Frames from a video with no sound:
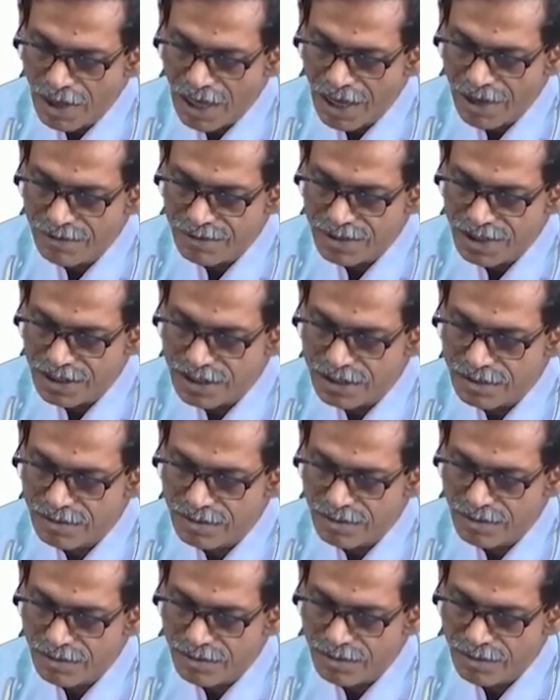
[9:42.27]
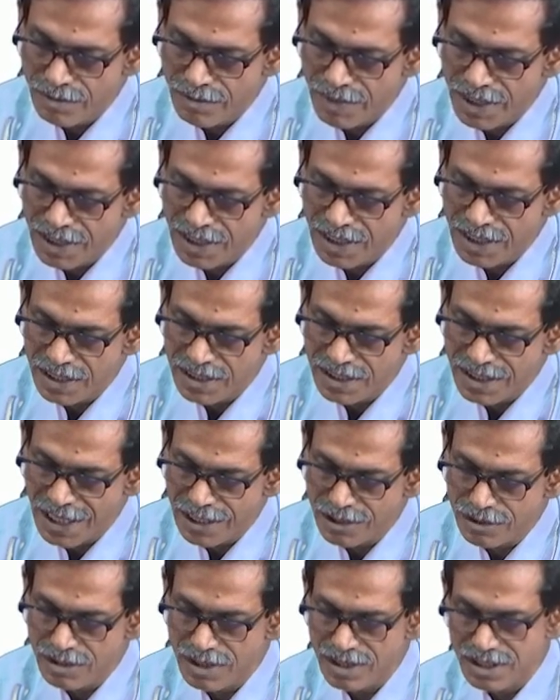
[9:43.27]
I am just making it
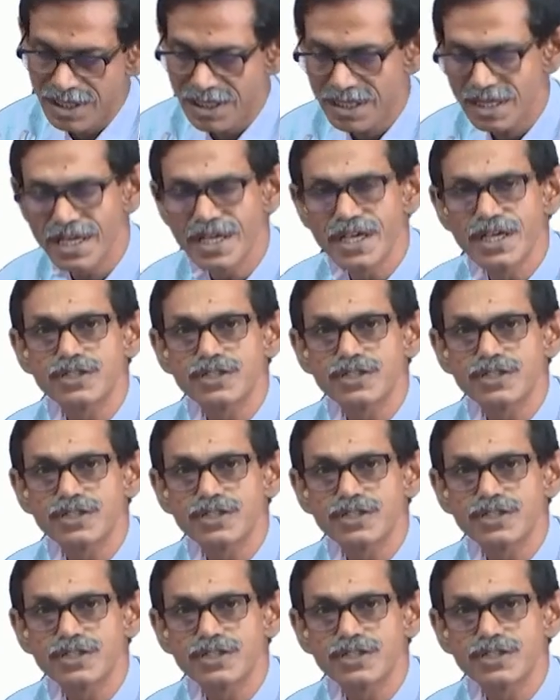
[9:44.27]
saturated.